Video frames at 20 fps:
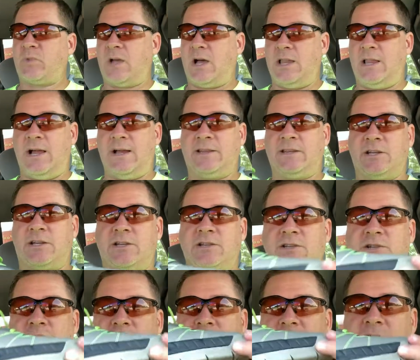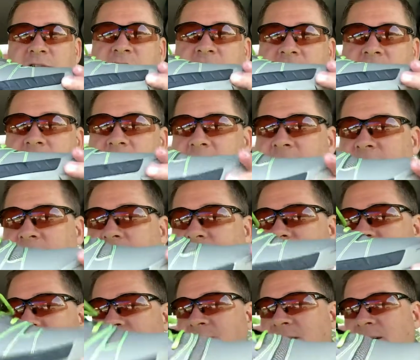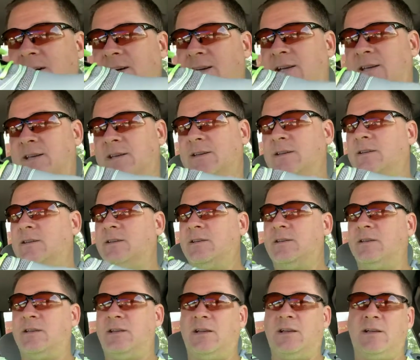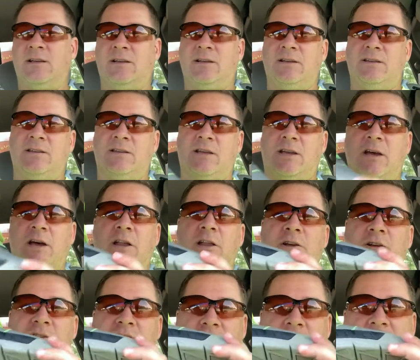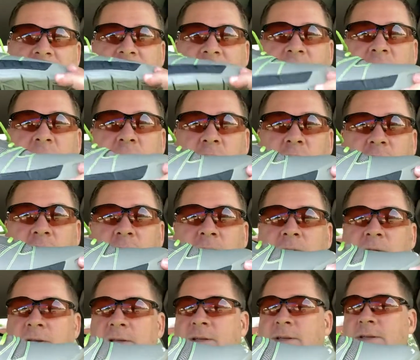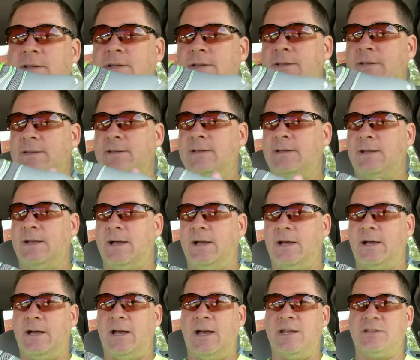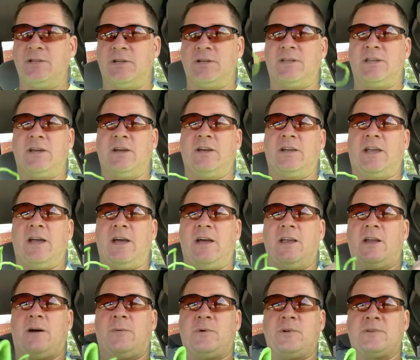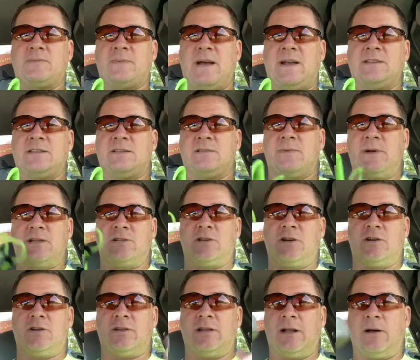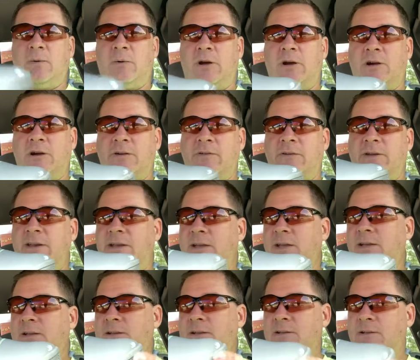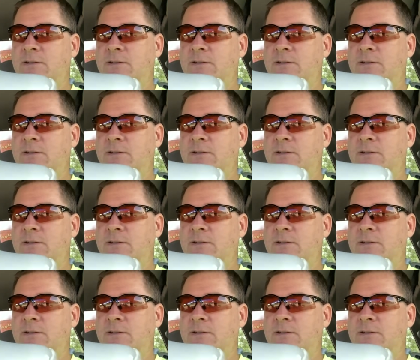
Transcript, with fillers: I like the construction. I like the design. The colors are kind of cool. Uh, as you can tell, it kind it almost matches my shirt that I wear every day.